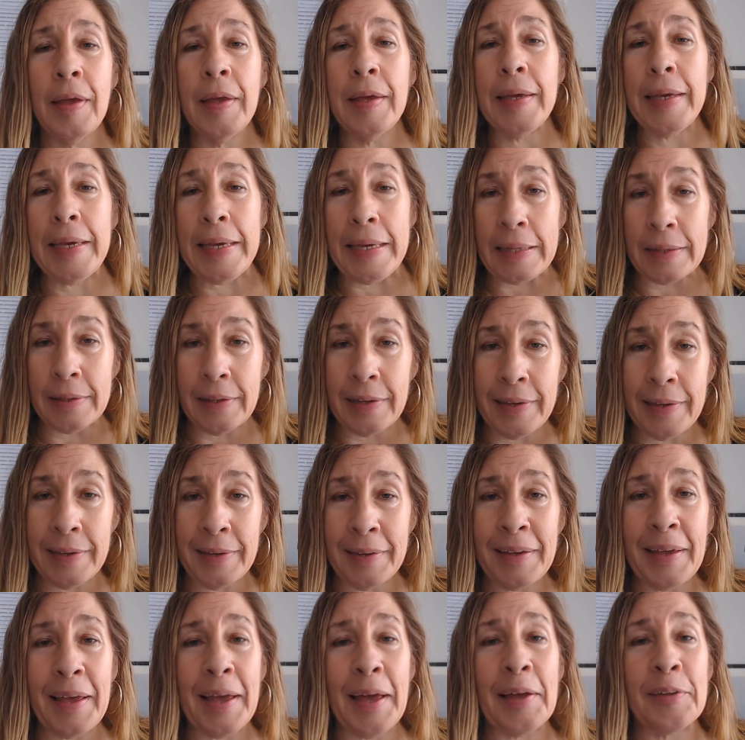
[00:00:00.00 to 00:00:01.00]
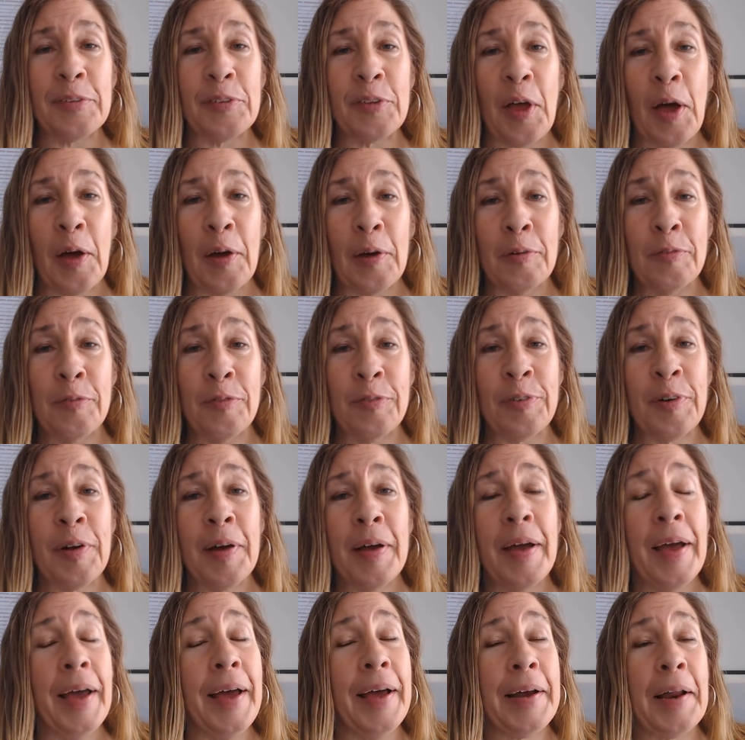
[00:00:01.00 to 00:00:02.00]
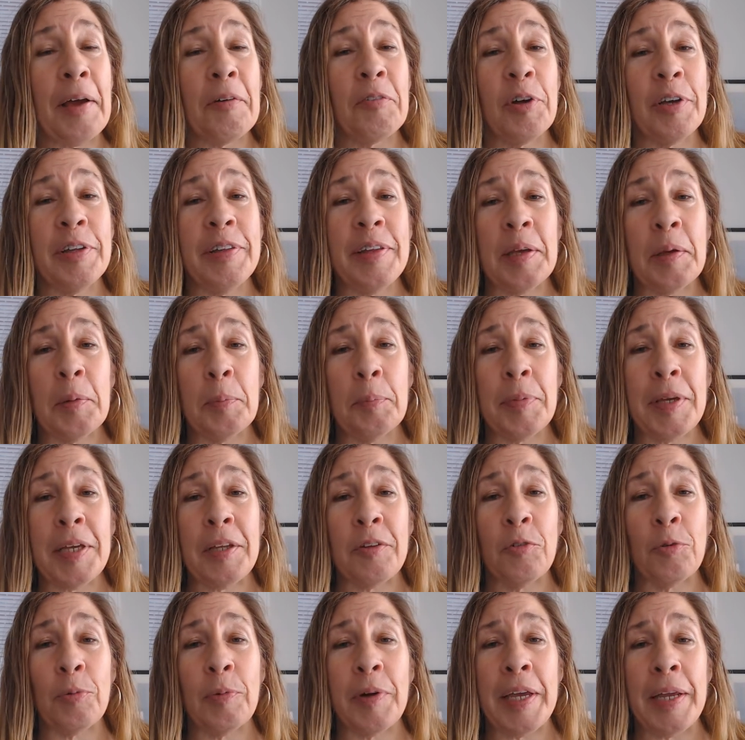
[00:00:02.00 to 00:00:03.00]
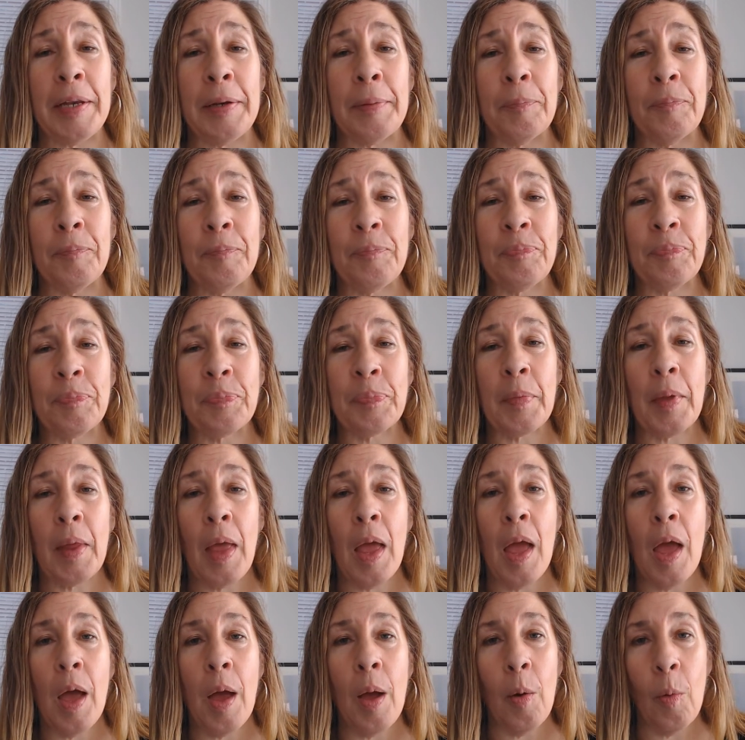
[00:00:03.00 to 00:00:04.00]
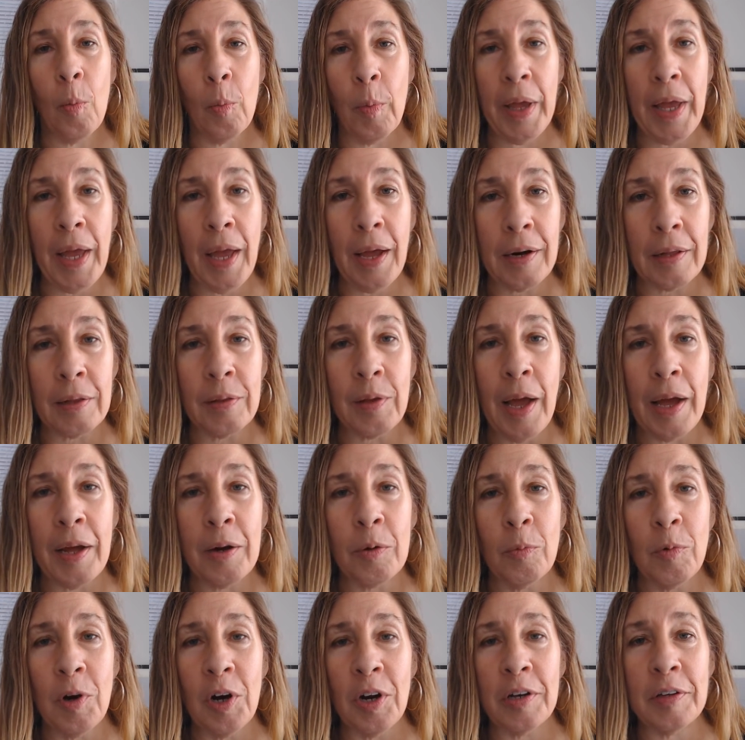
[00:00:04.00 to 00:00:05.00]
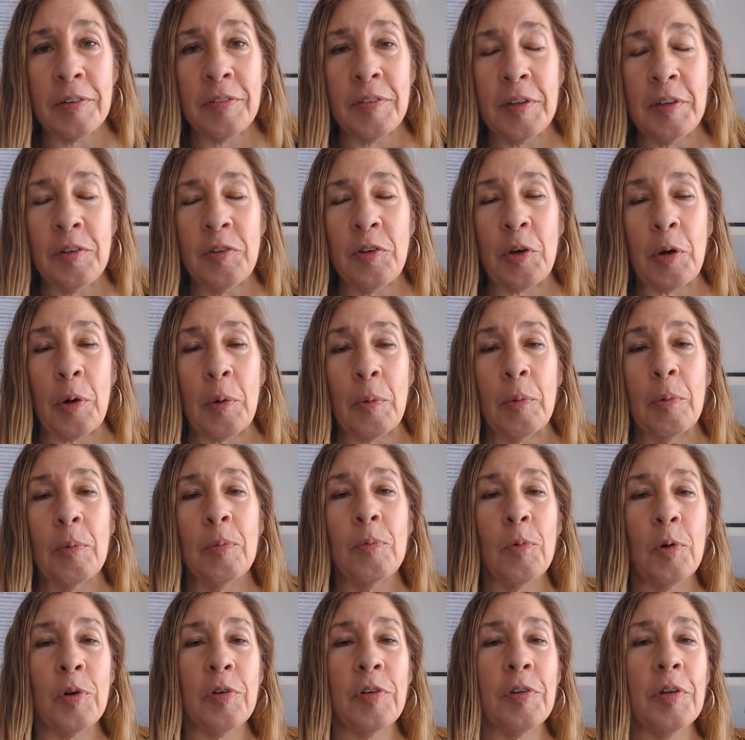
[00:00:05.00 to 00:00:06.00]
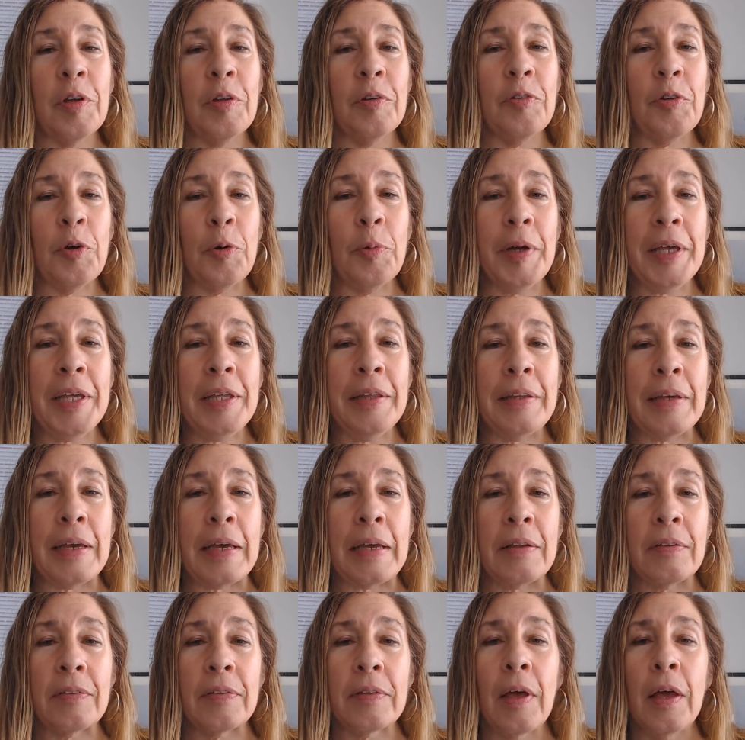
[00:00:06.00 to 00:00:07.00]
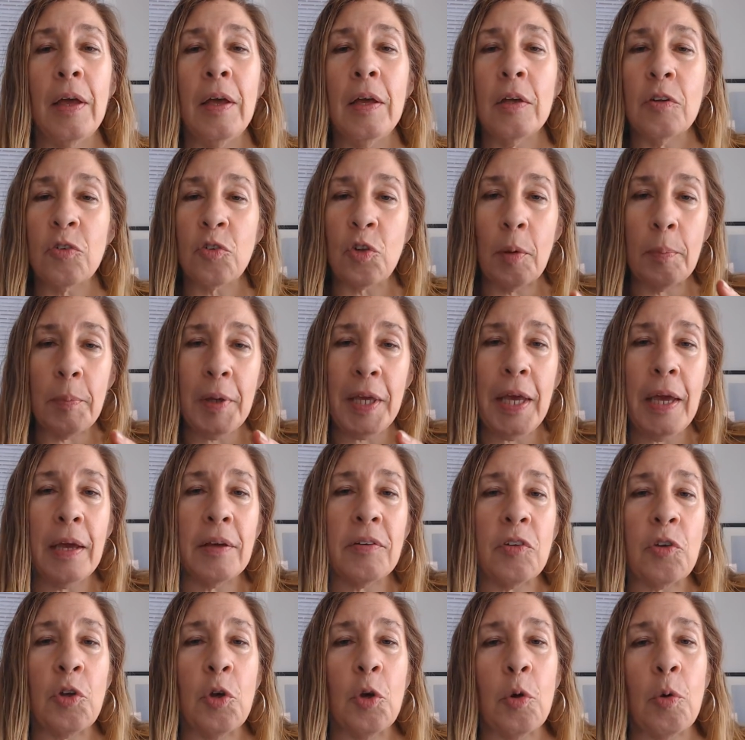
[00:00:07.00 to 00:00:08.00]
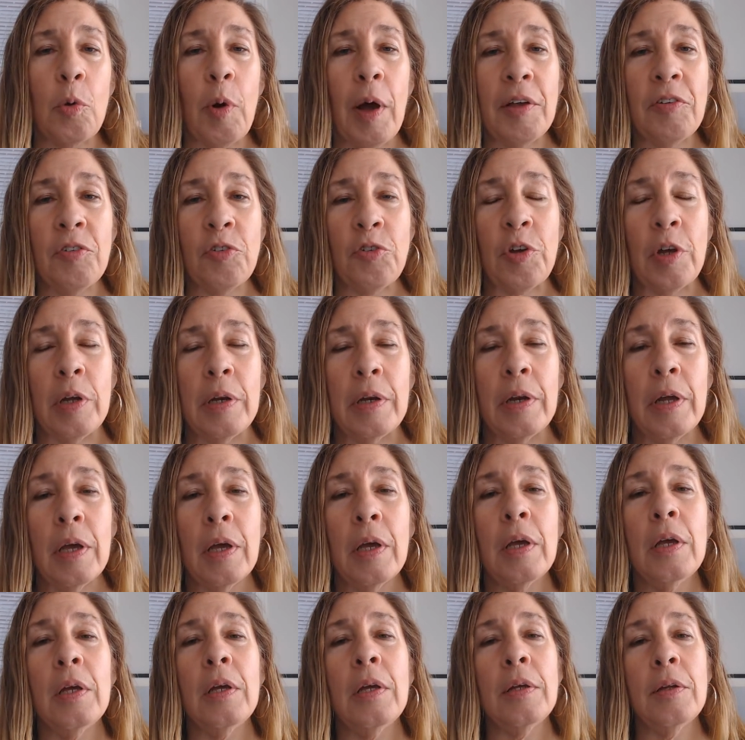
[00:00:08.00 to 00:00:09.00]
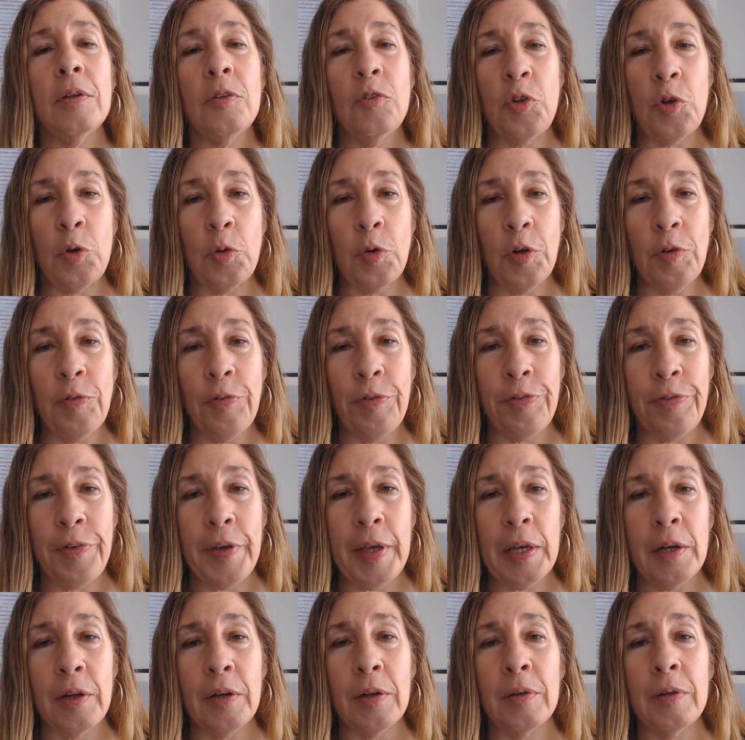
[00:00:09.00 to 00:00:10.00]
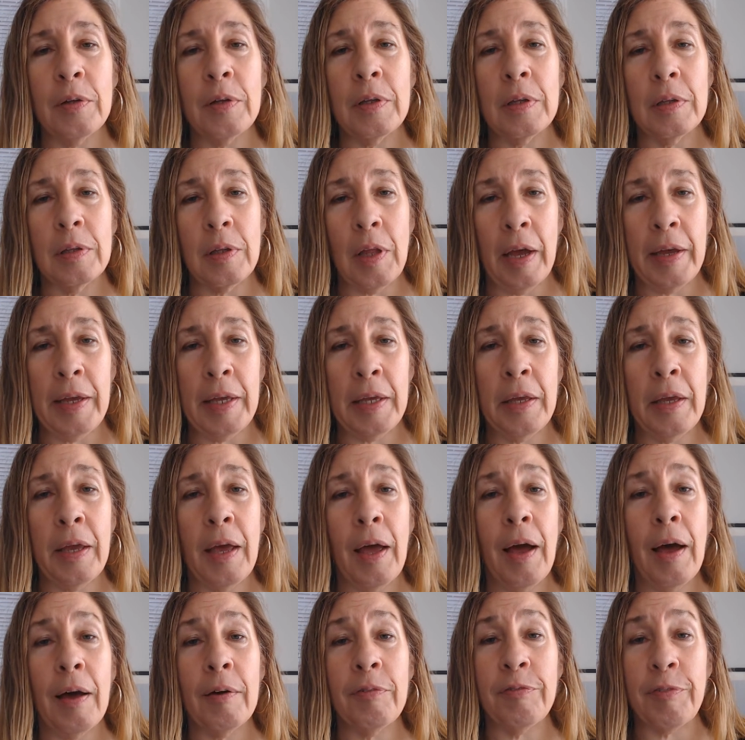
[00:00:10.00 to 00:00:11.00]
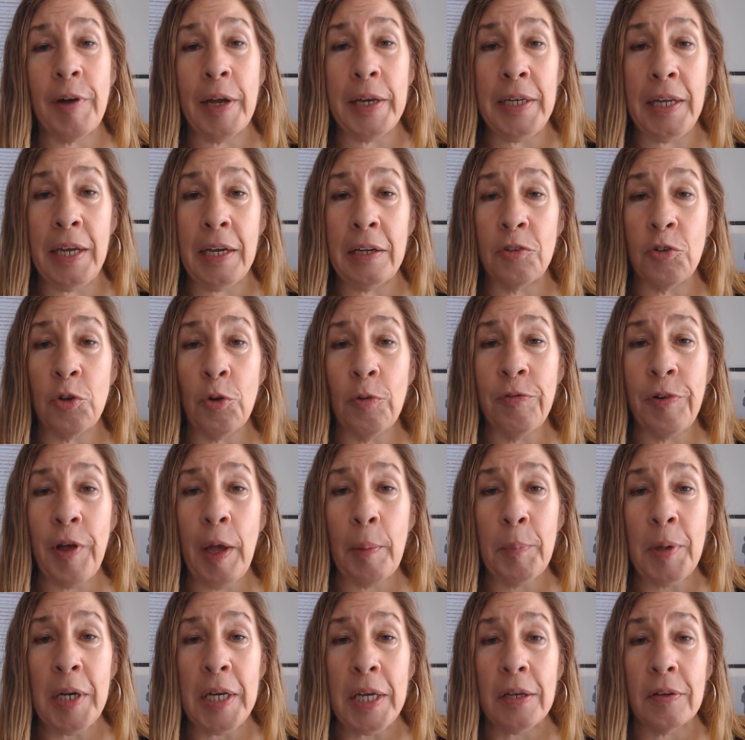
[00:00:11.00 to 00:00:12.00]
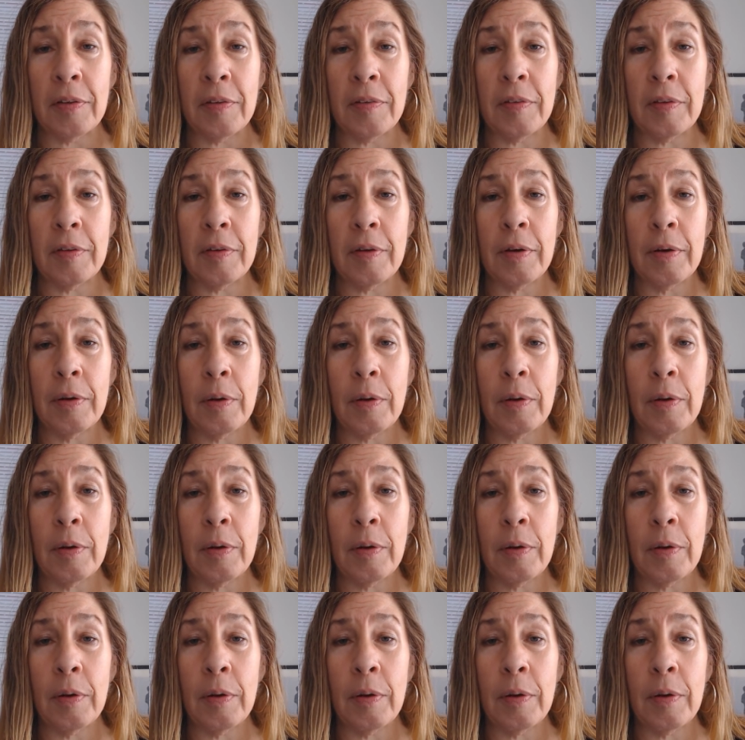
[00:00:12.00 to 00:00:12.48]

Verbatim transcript: healing and love, and everything in between. We got a lot of work to do. We're still doing things. So let me ask you a question. Do you feel like a financial feminist?